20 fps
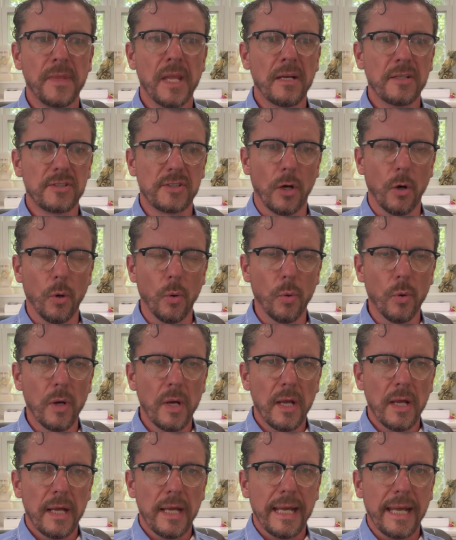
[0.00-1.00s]
So
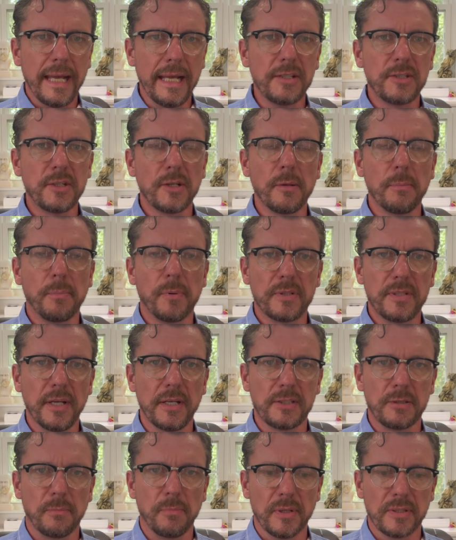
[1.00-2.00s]
each of the
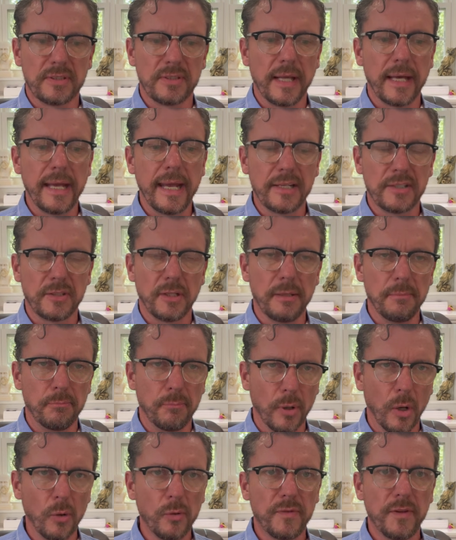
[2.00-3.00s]
participants, they actually
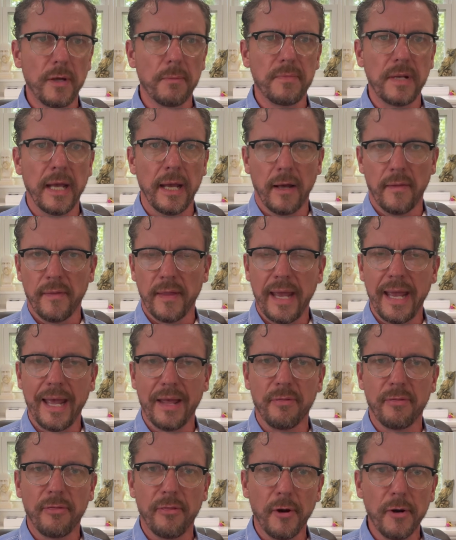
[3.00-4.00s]
broke them down. They
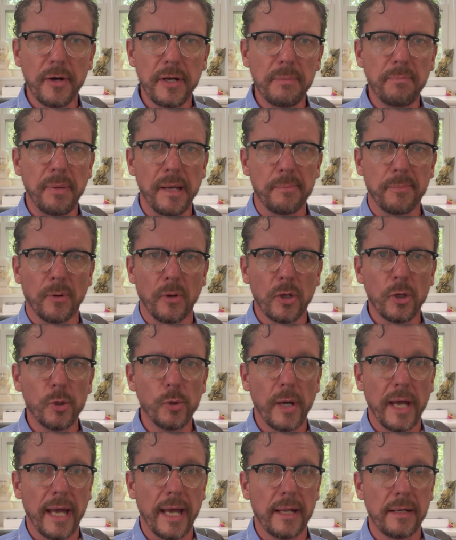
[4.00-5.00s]
had 30 people who
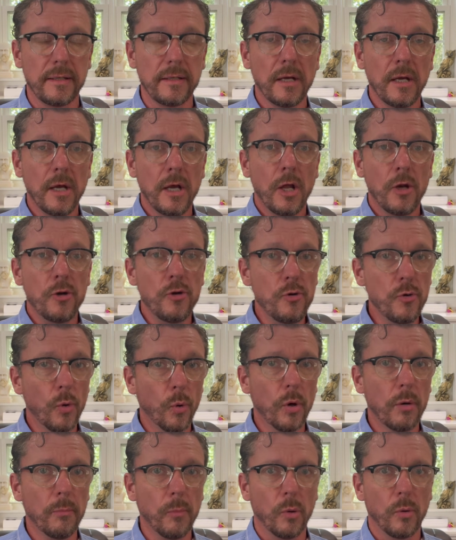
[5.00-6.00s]
had
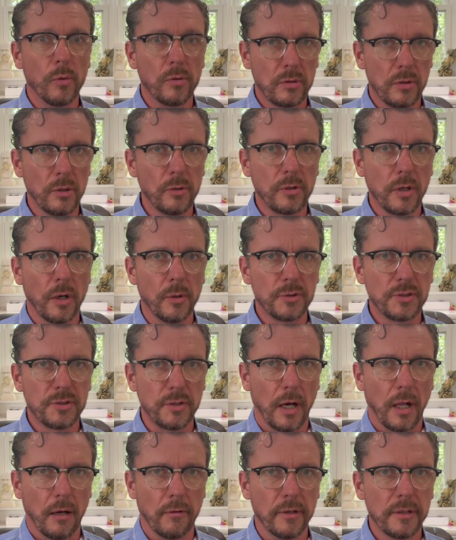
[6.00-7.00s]
normal glucose
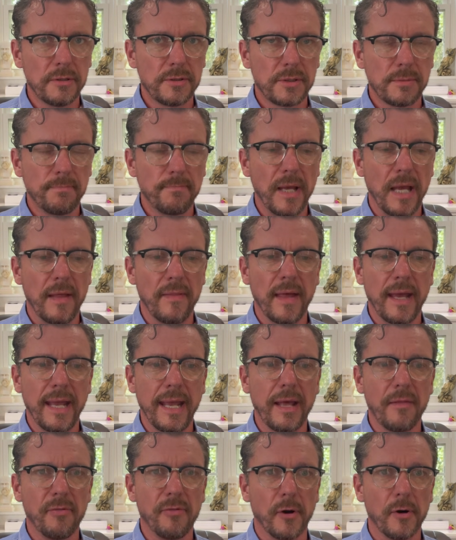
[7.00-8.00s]
tolerance and they
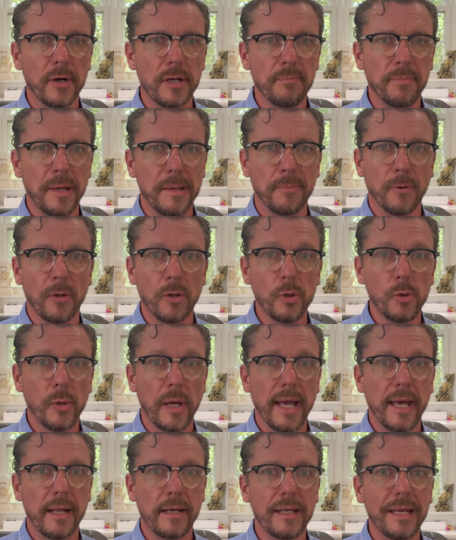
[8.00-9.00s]
had 30 people who
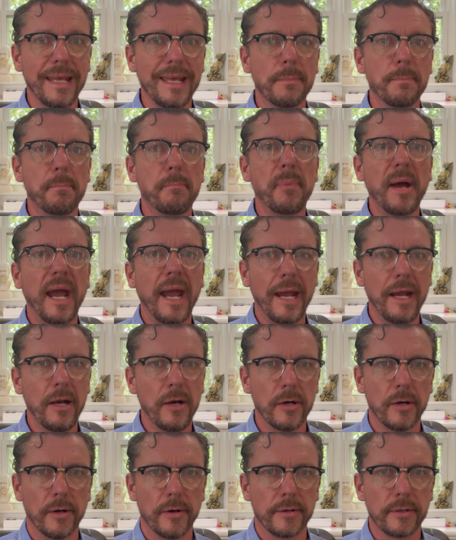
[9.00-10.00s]
had
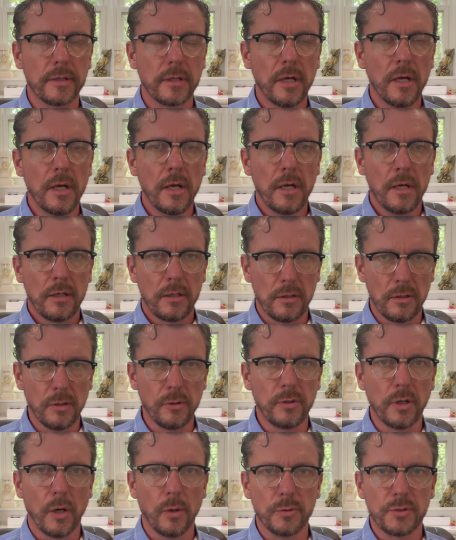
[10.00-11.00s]
impaired
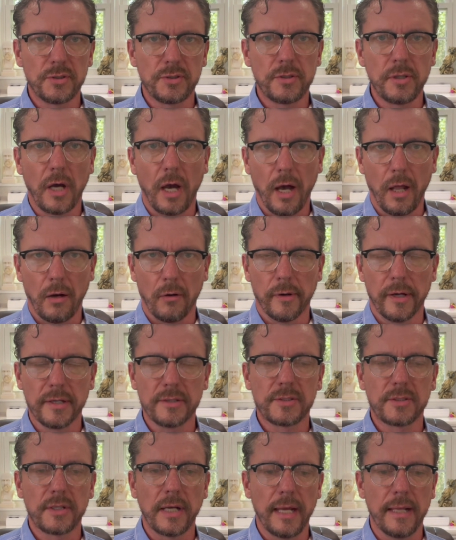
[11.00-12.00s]
glucose
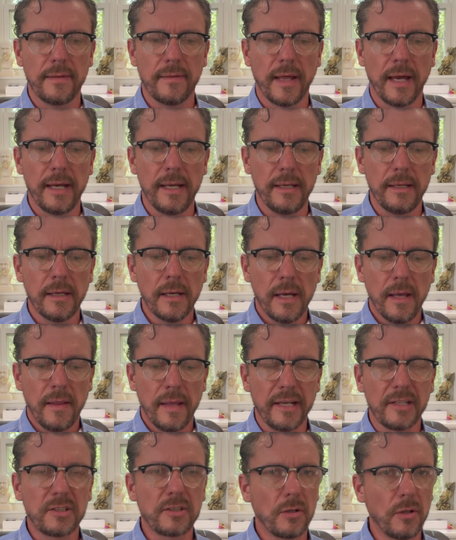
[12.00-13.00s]
tolerance. And they
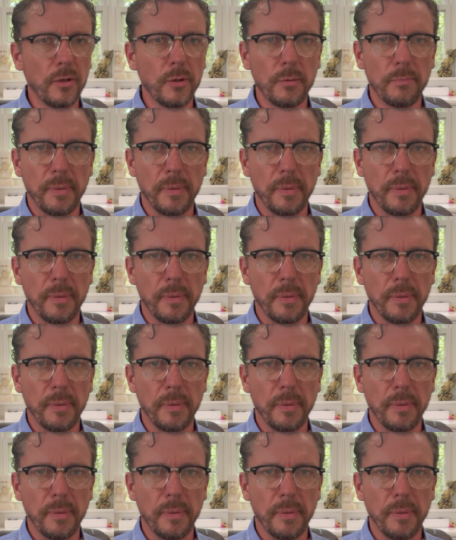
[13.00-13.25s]
excluded